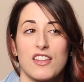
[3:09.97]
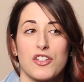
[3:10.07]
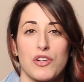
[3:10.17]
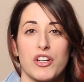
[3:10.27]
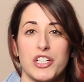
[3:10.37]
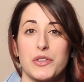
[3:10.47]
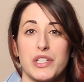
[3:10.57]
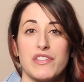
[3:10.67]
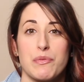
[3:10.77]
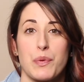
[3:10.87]
throughout your
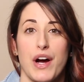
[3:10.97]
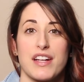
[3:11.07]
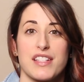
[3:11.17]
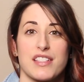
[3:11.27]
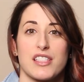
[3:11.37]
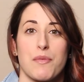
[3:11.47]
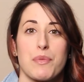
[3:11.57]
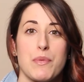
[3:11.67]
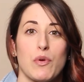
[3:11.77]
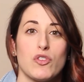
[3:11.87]
grieving process, is that
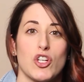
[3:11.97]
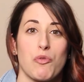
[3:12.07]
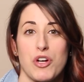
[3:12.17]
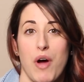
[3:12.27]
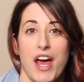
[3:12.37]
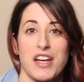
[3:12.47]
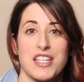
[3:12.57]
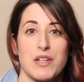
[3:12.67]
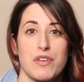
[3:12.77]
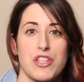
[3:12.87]
people don't know how to
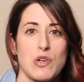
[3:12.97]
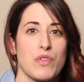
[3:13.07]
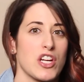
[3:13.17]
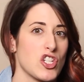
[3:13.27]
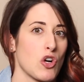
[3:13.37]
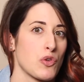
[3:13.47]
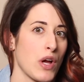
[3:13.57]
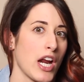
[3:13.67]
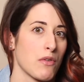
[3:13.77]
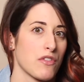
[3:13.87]
deal with you. They don't know
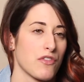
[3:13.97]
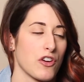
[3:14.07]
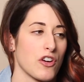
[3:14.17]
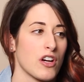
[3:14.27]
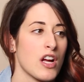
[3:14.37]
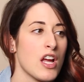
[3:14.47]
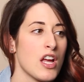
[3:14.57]
how to refer